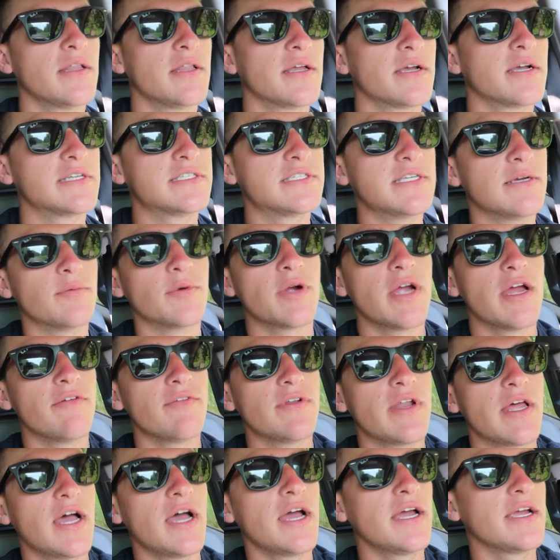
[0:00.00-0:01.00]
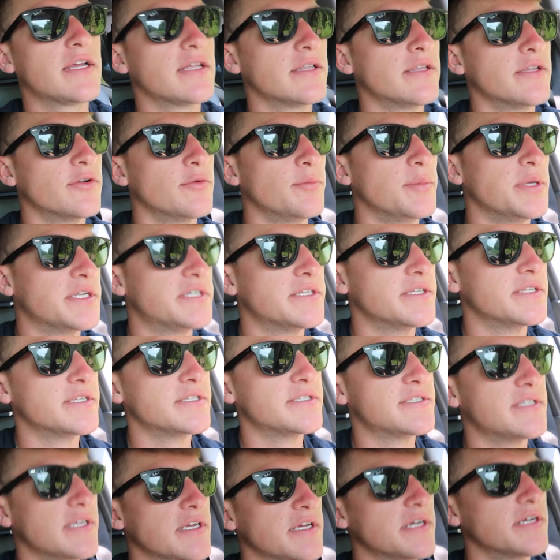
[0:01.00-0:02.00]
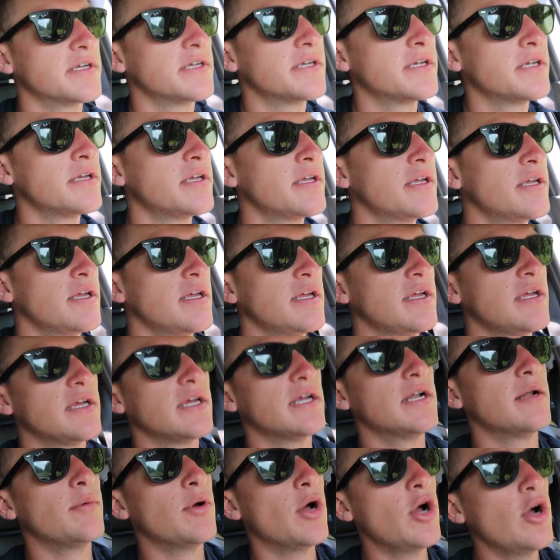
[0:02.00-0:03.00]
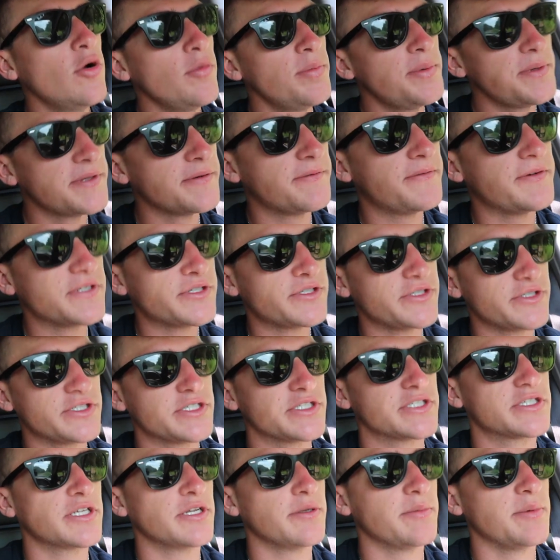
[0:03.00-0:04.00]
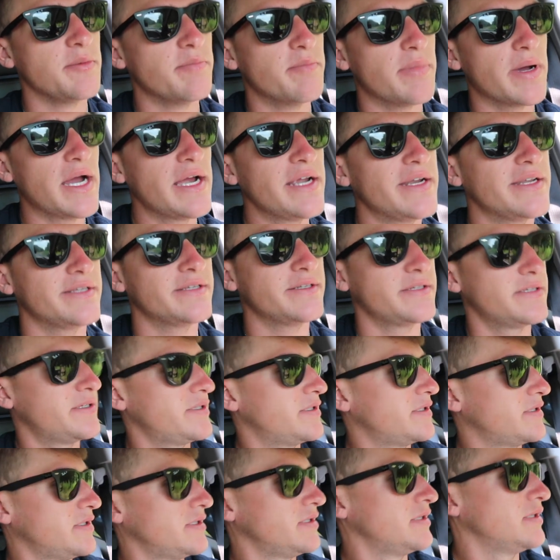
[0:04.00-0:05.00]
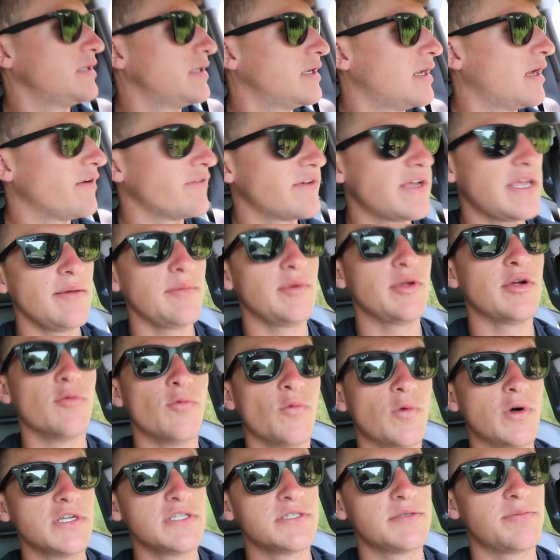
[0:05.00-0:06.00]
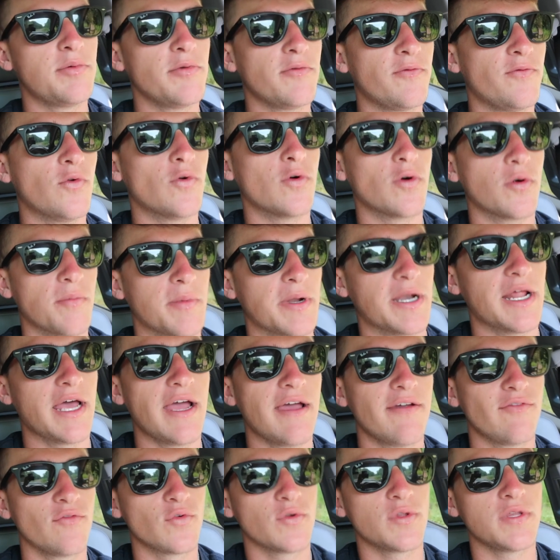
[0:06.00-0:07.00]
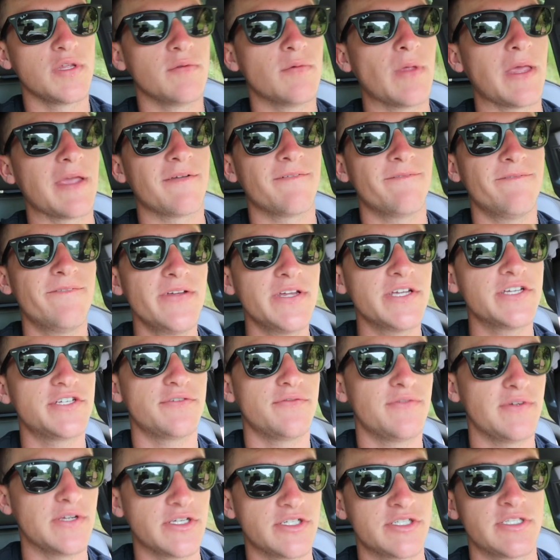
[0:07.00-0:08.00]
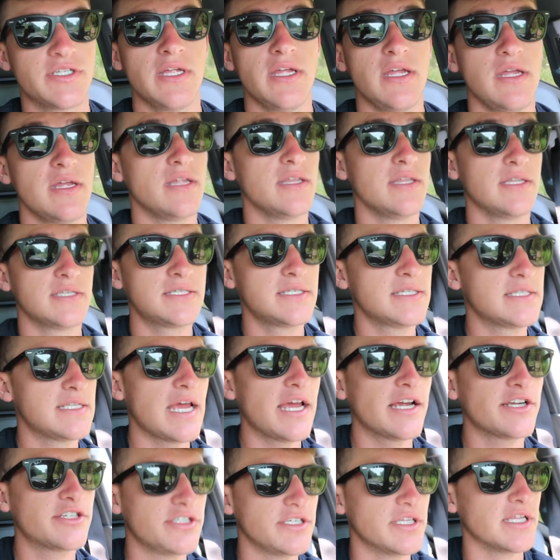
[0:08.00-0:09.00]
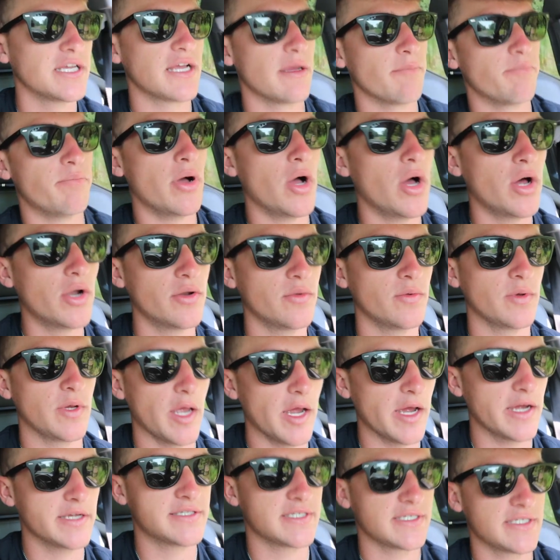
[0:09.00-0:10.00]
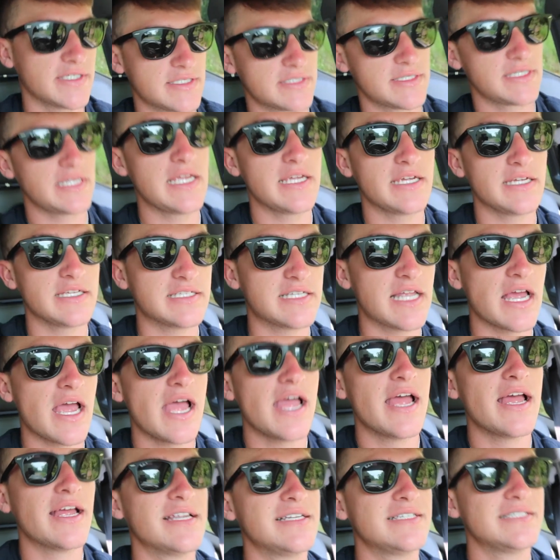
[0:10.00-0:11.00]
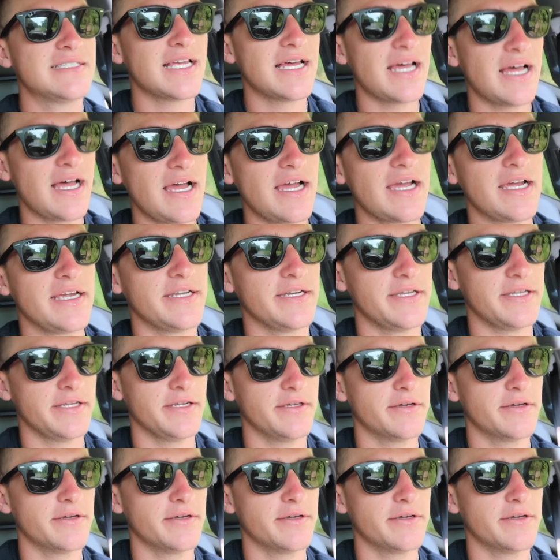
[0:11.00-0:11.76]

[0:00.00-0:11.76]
Like I said, we're having to hike a little bit to this thing. I'm hoping the fish are just gonna be bite. I came here once before, but I haven't really like fish fished. This is actually like a puddle, guys. Like this thing is tiny.